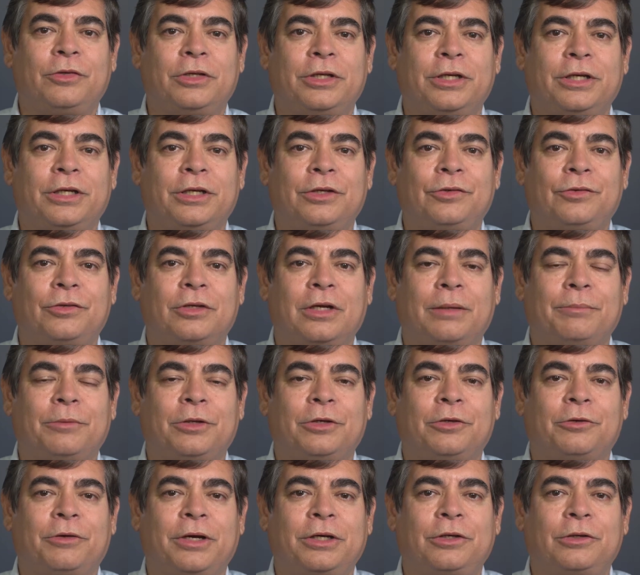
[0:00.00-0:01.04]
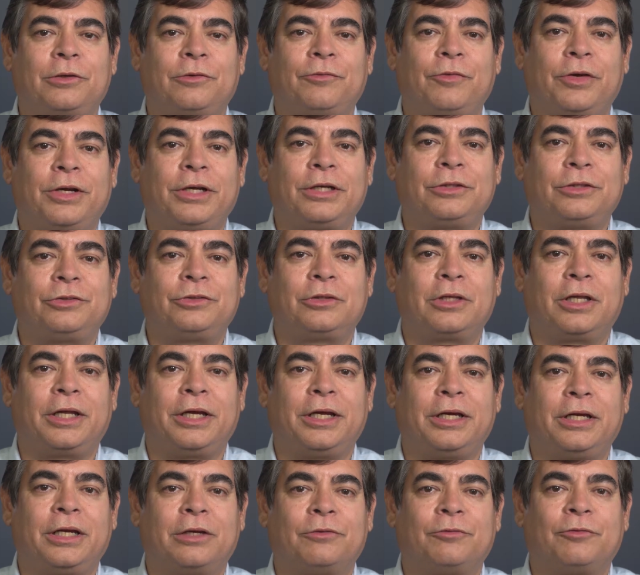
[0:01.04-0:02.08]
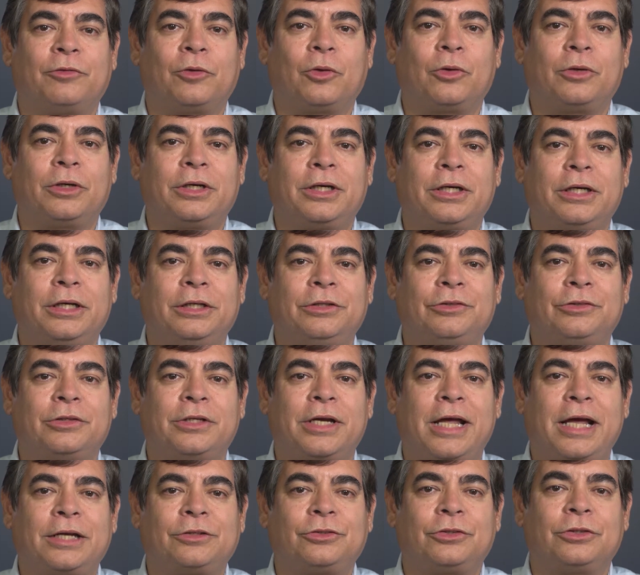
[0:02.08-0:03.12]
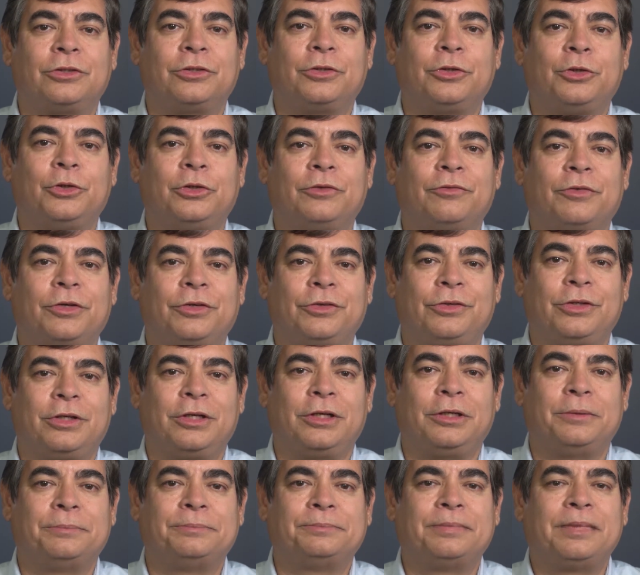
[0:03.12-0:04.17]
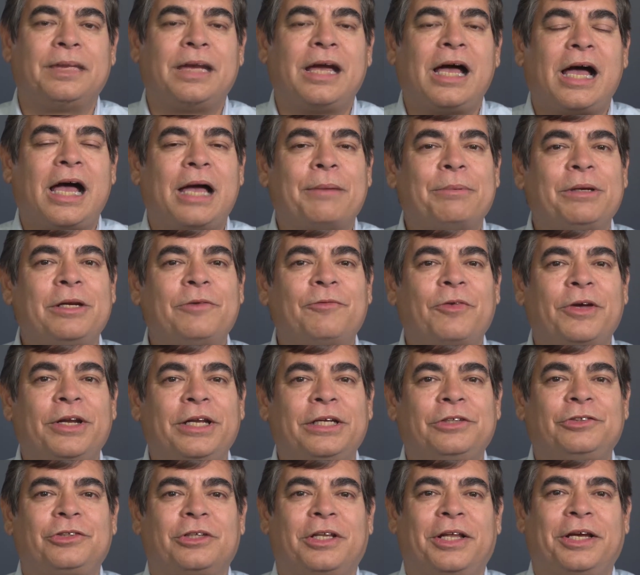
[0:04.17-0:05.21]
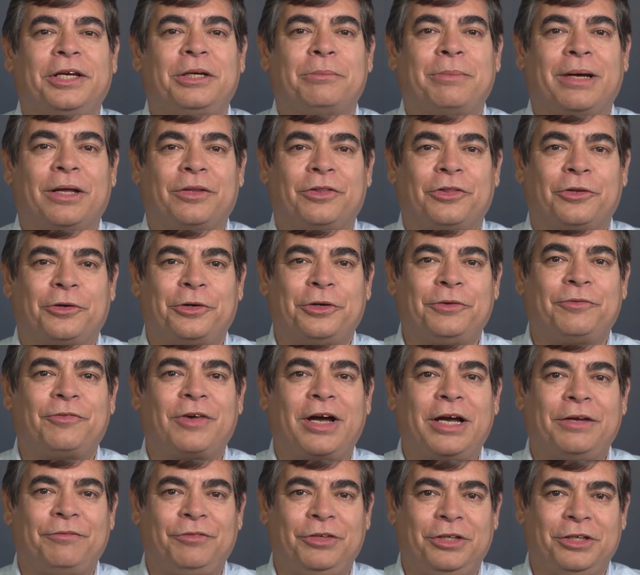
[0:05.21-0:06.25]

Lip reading: Valinas, and I'm the Director of Financial Aid at Florida International University. I've been in financial aid about 35